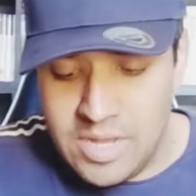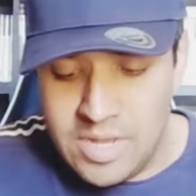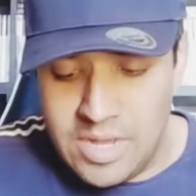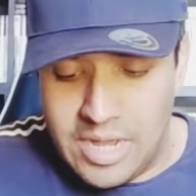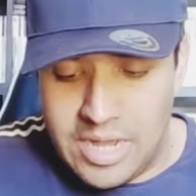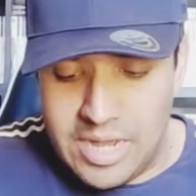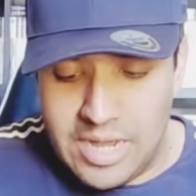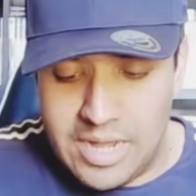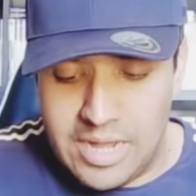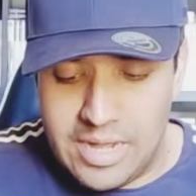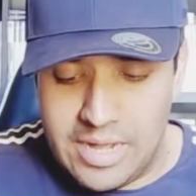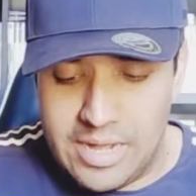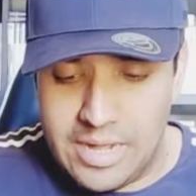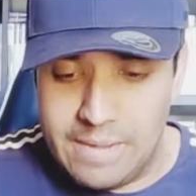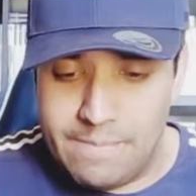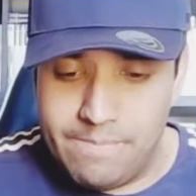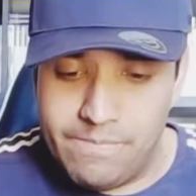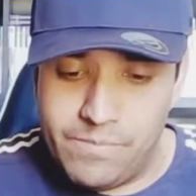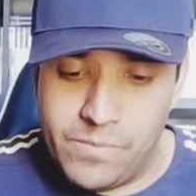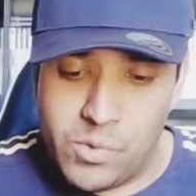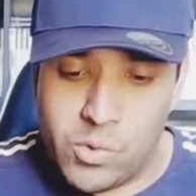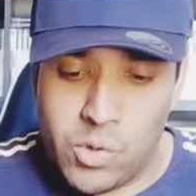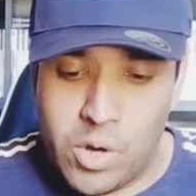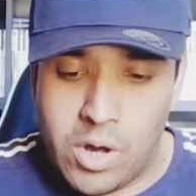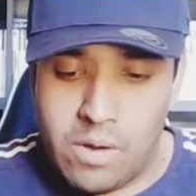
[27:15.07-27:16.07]
Um,
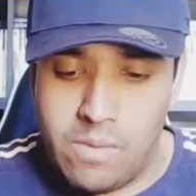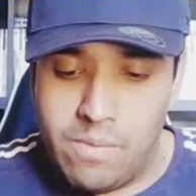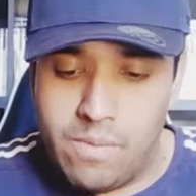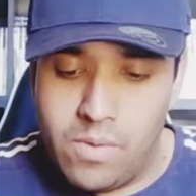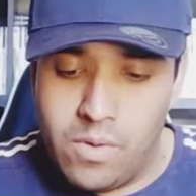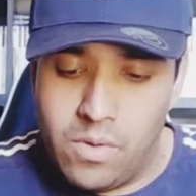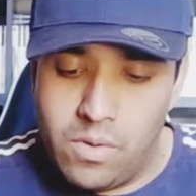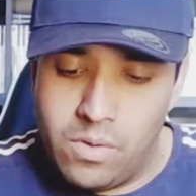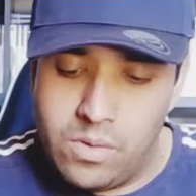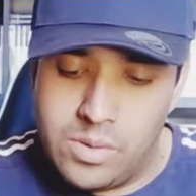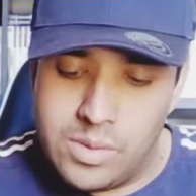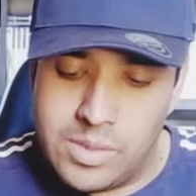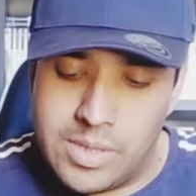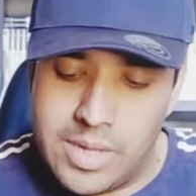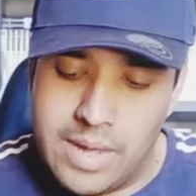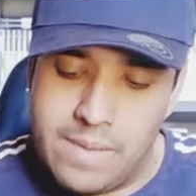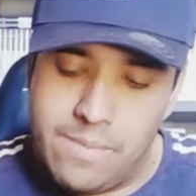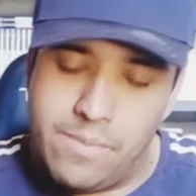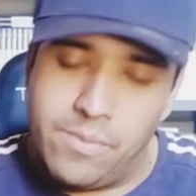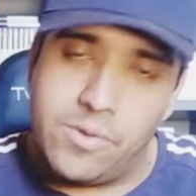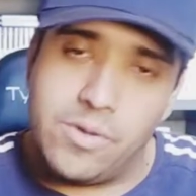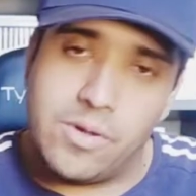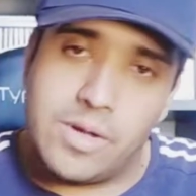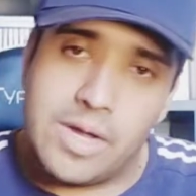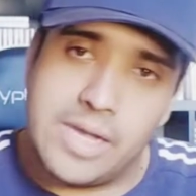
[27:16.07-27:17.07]
Dragon Ball's uh,
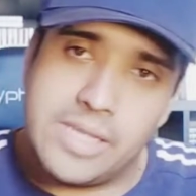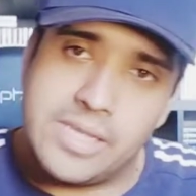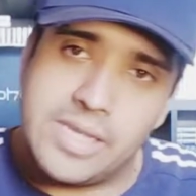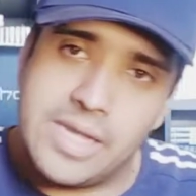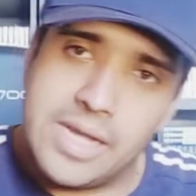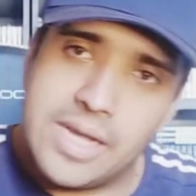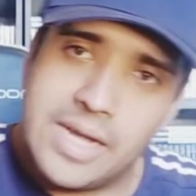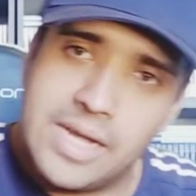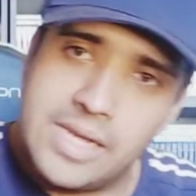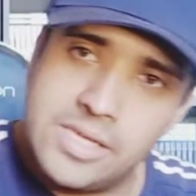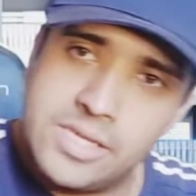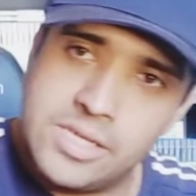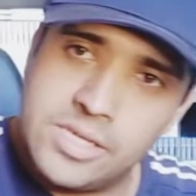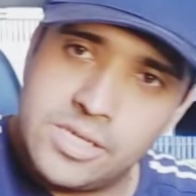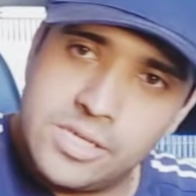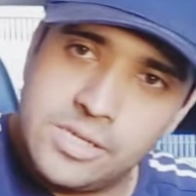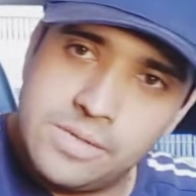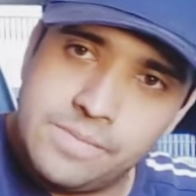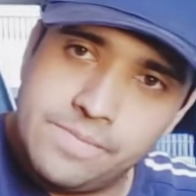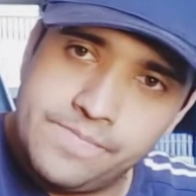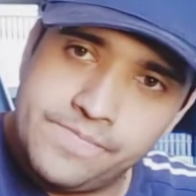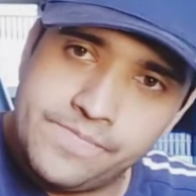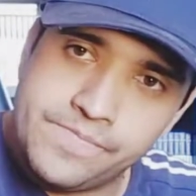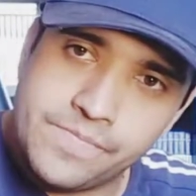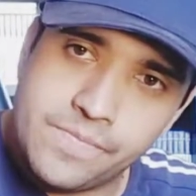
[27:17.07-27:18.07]
Budokai Tenkaichi,
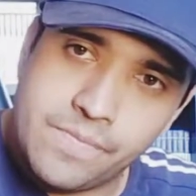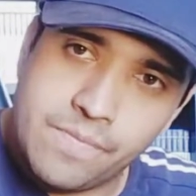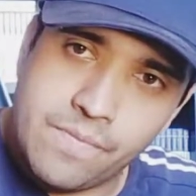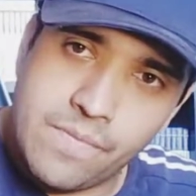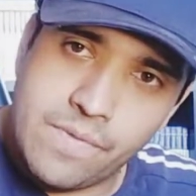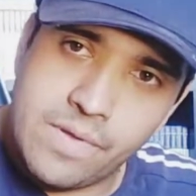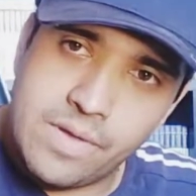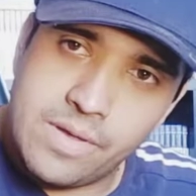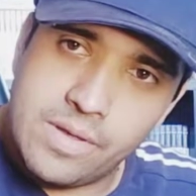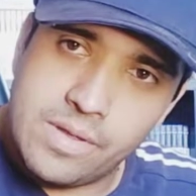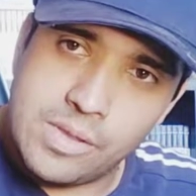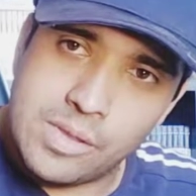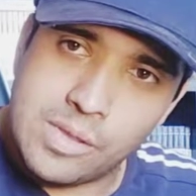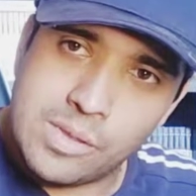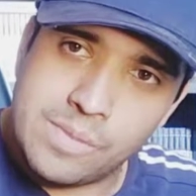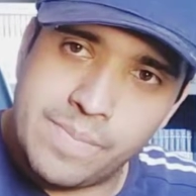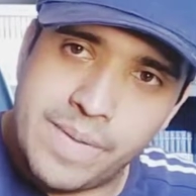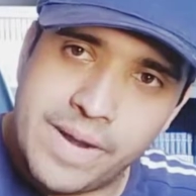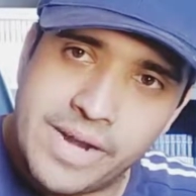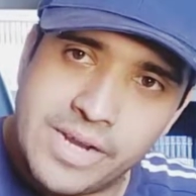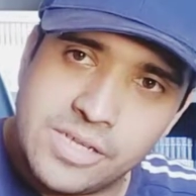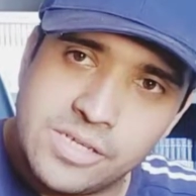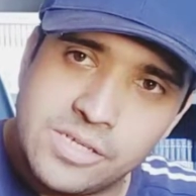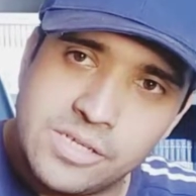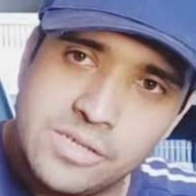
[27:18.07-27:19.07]

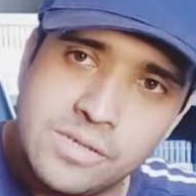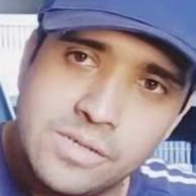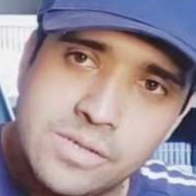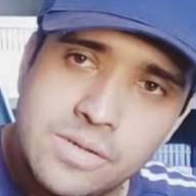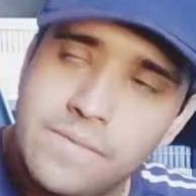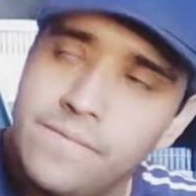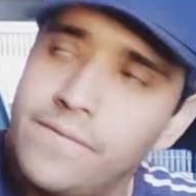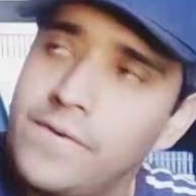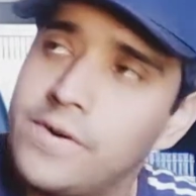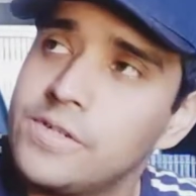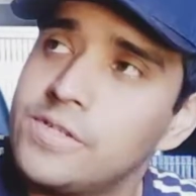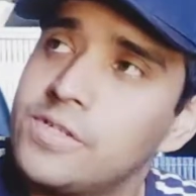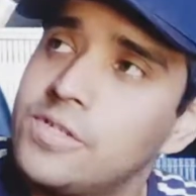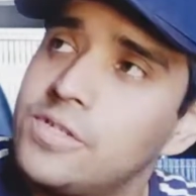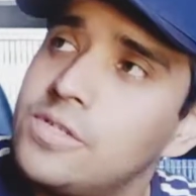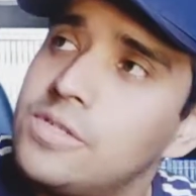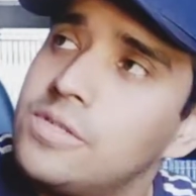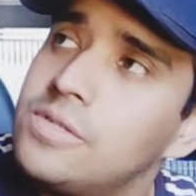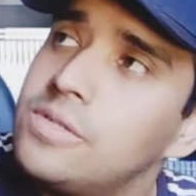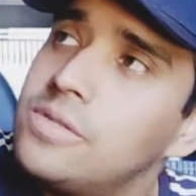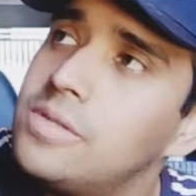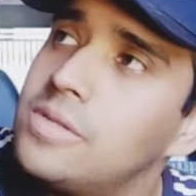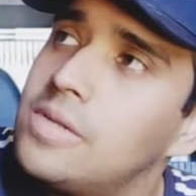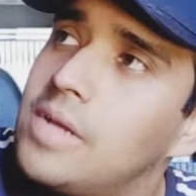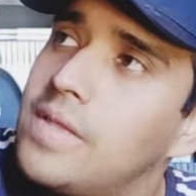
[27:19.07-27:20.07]
Spanish version,
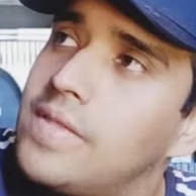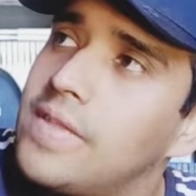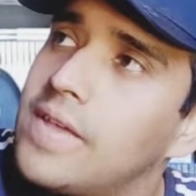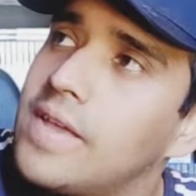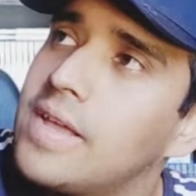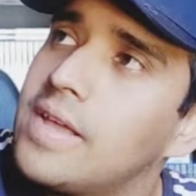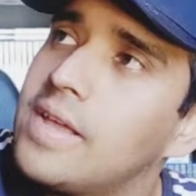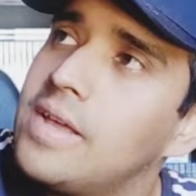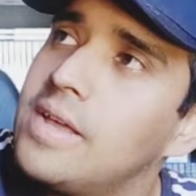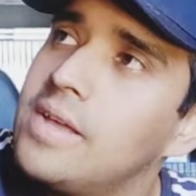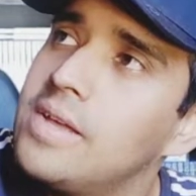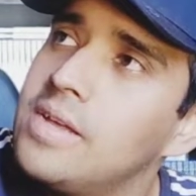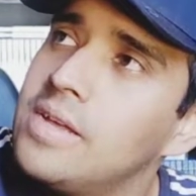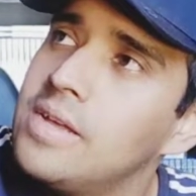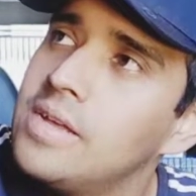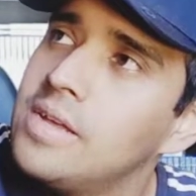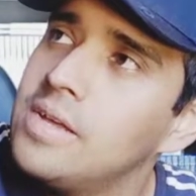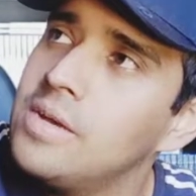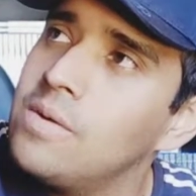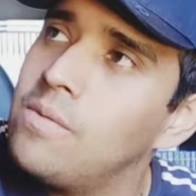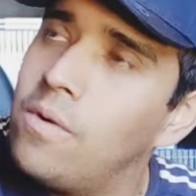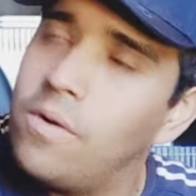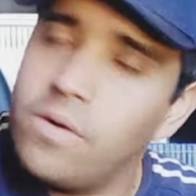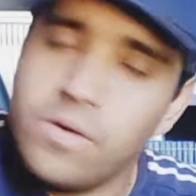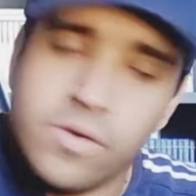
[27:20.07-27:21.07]
I think,
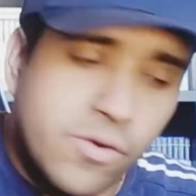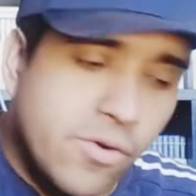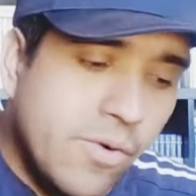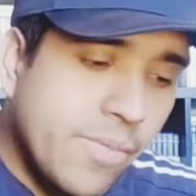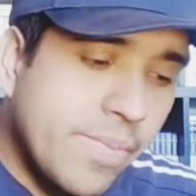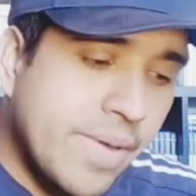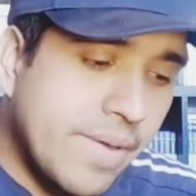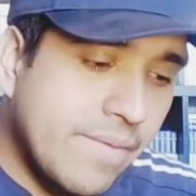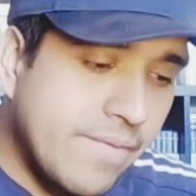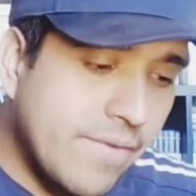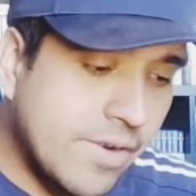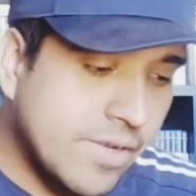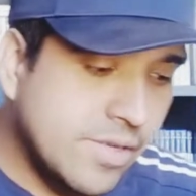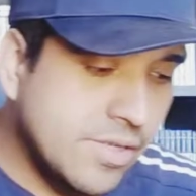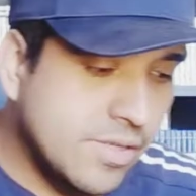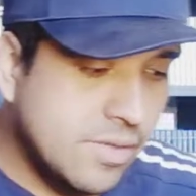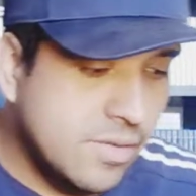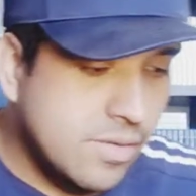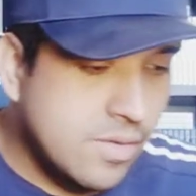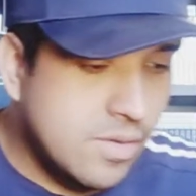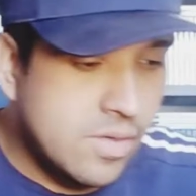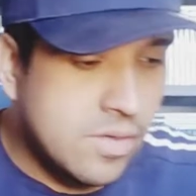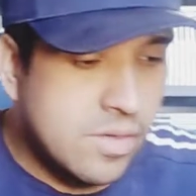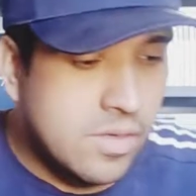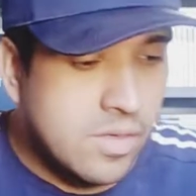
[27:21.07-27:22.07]
or European version.
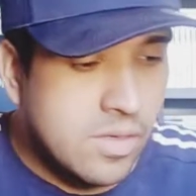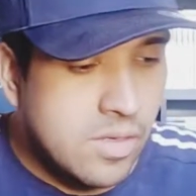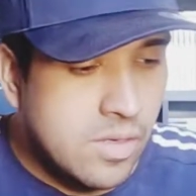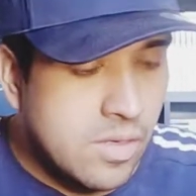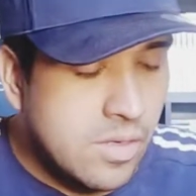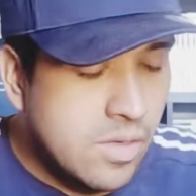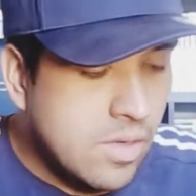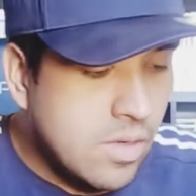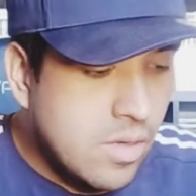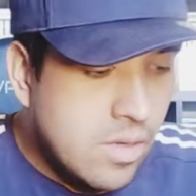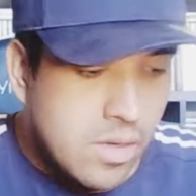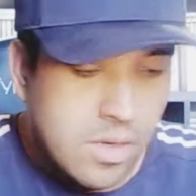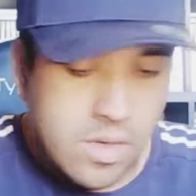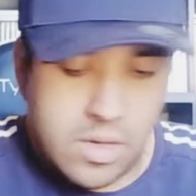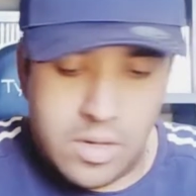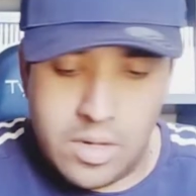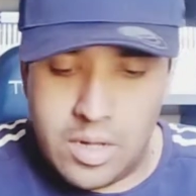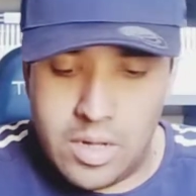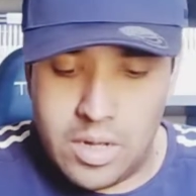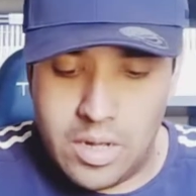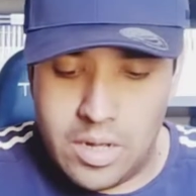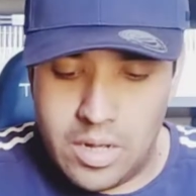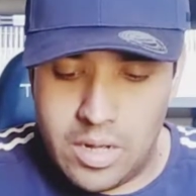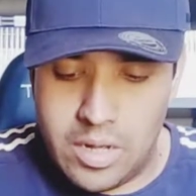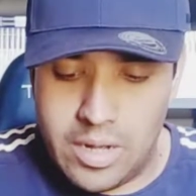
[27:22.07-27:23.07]

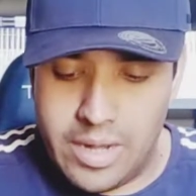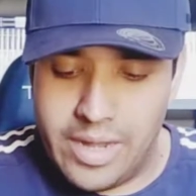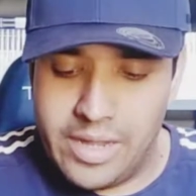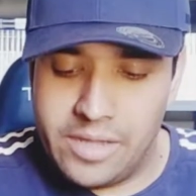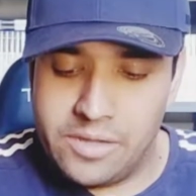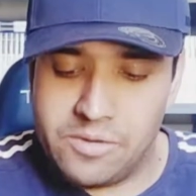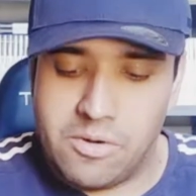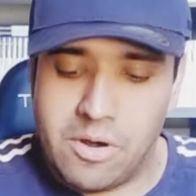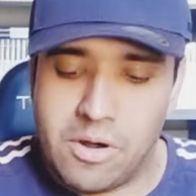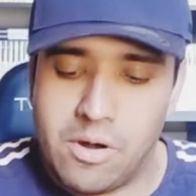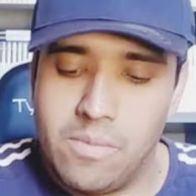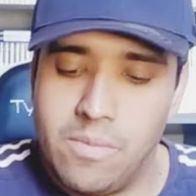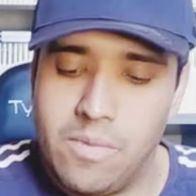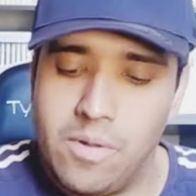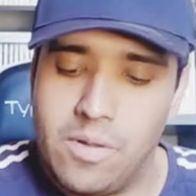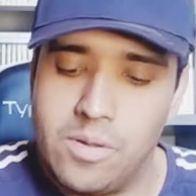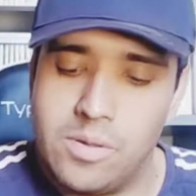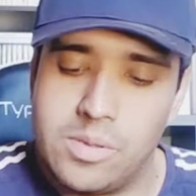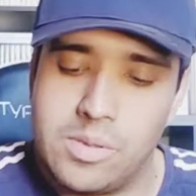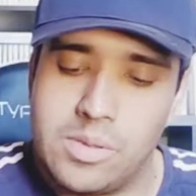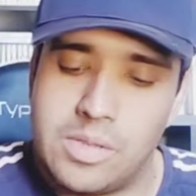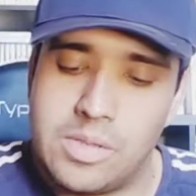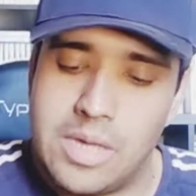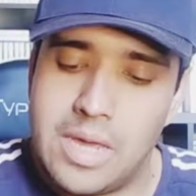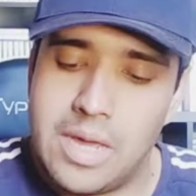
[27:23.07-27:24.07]
Uh, and Dragon Ball's
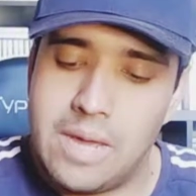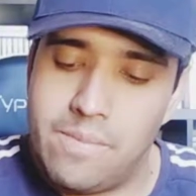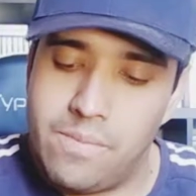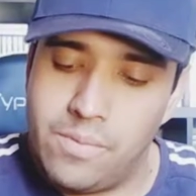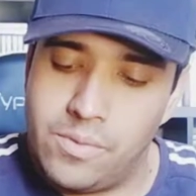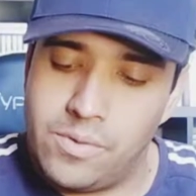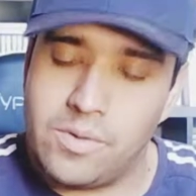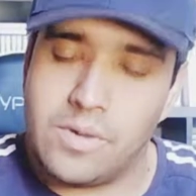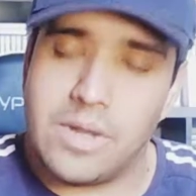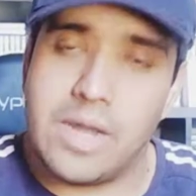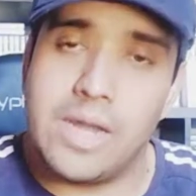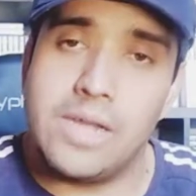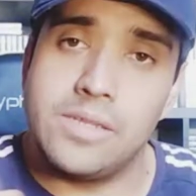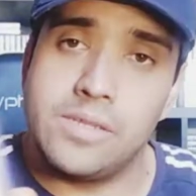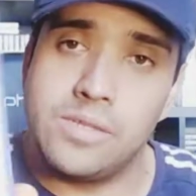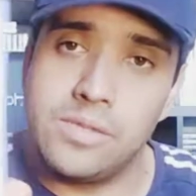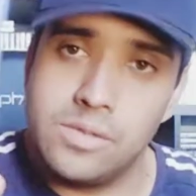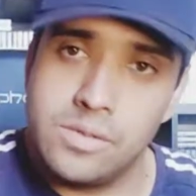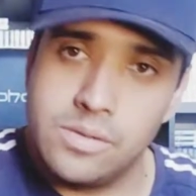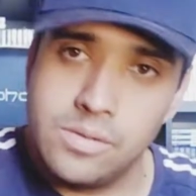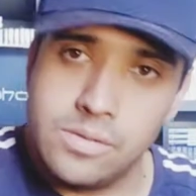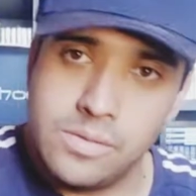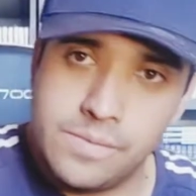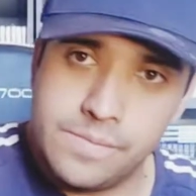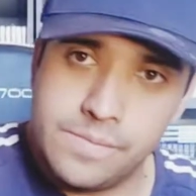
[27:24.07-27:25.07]
uh, Budokai 2.